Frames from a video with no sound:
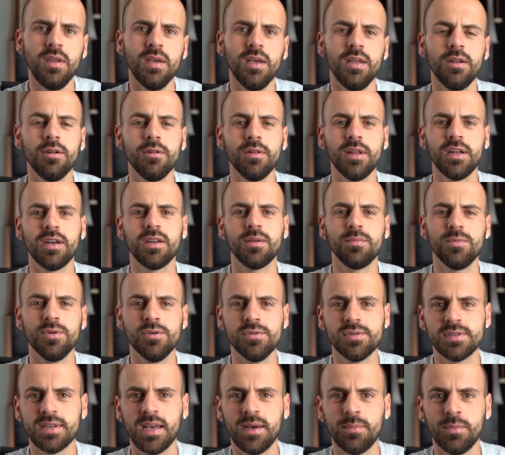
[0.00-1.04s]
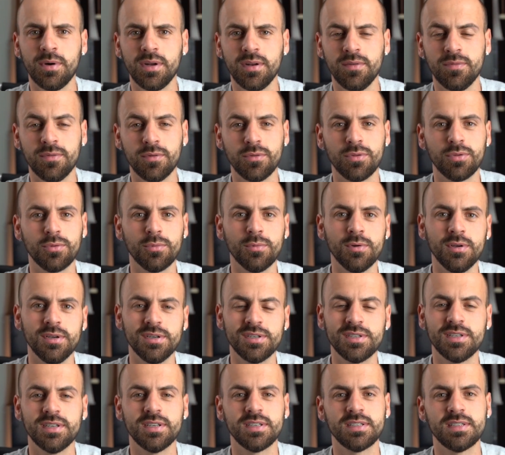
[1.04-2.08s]
And you're letting them use that money for three,
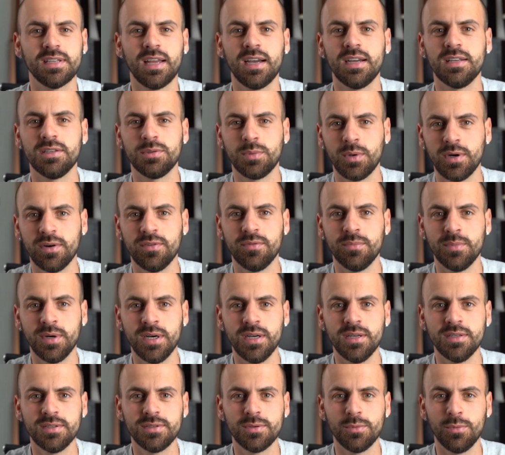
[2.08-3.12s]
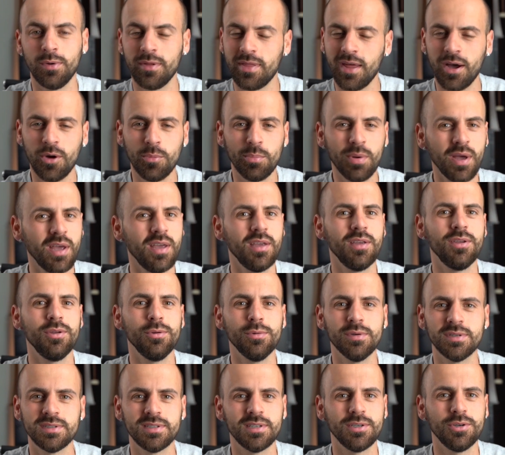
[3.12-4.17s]
six, nine, twelve months without paying
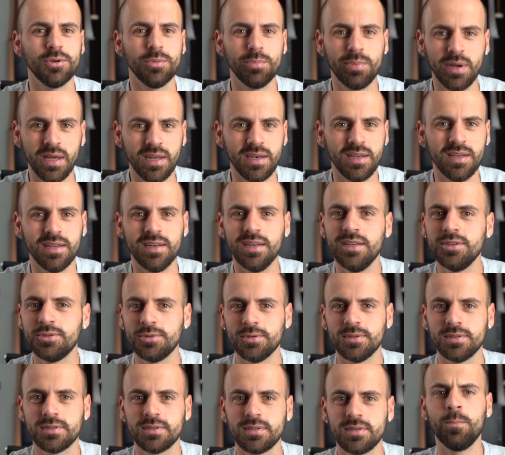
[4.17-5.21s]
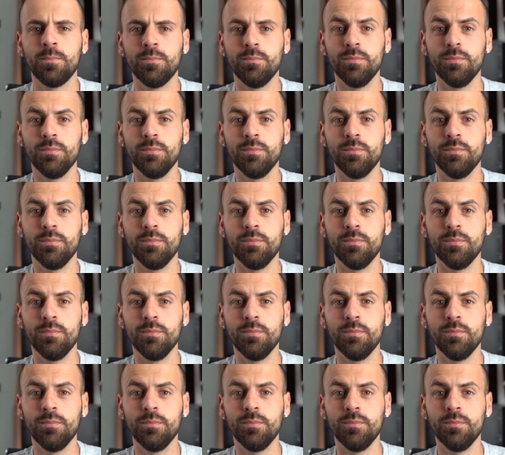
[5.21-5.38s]
you a single penny in interest.